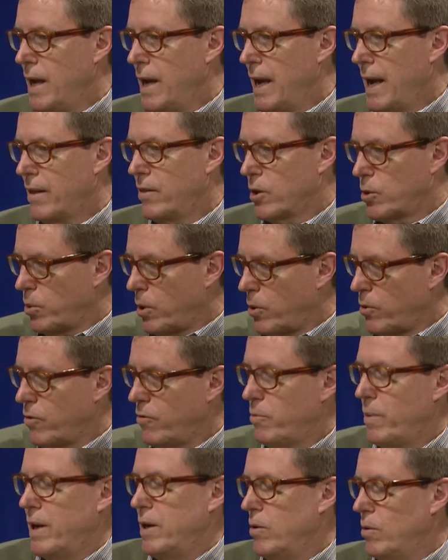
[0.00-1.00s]
and the growth of
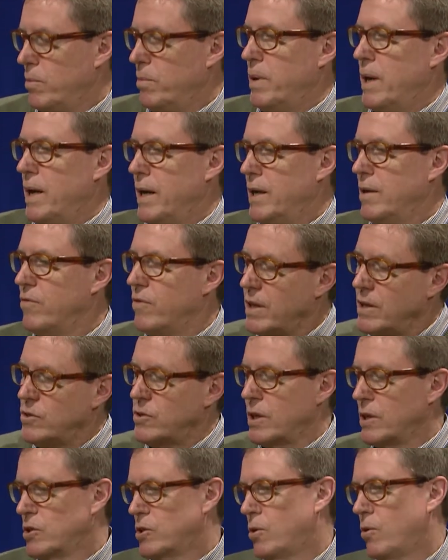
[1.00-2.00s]
my own mind, if these
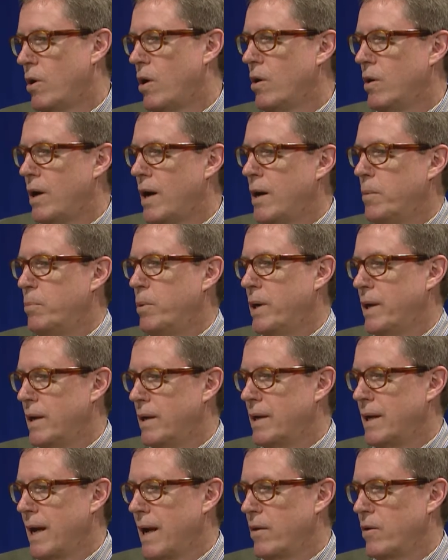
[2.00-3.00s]
things are all operating
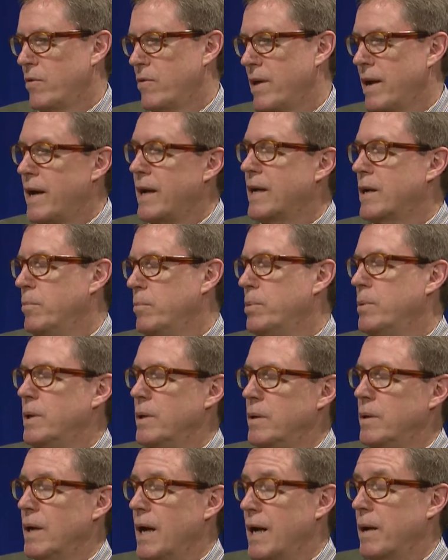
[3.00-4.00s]
together, then
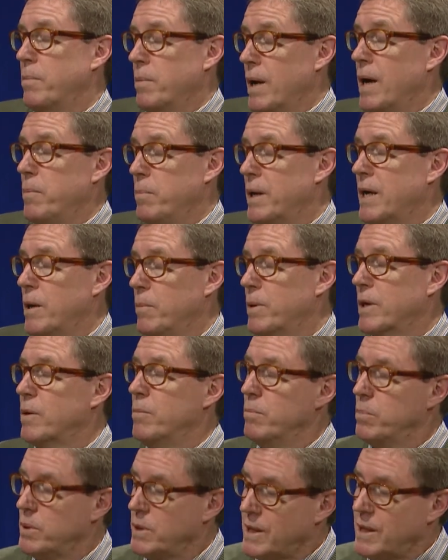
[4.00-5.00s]
I become a
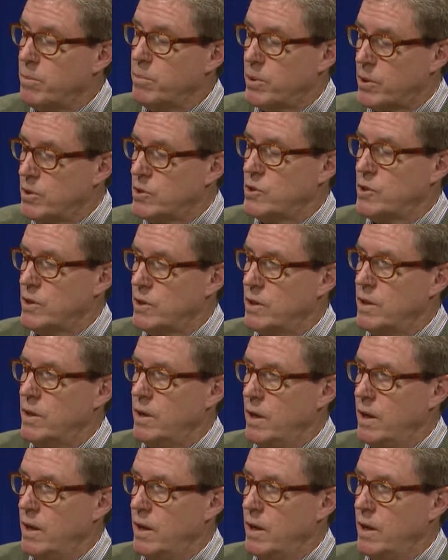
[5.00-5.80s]
complete person.